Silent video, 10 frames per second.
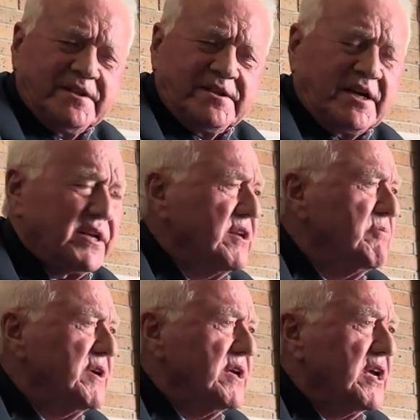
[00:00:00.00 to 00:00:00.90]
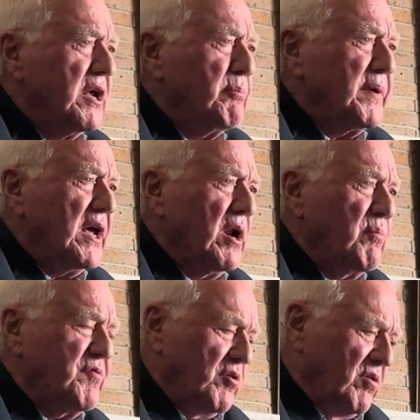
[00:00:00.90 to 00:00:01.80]
that we can be
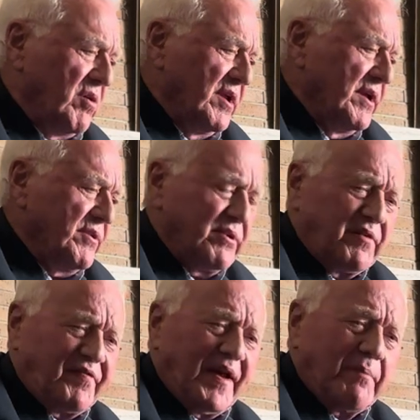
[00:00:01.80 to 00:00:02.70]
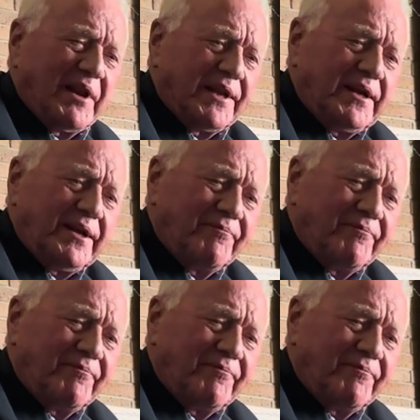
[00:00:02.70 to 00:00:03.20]
helpful to the family.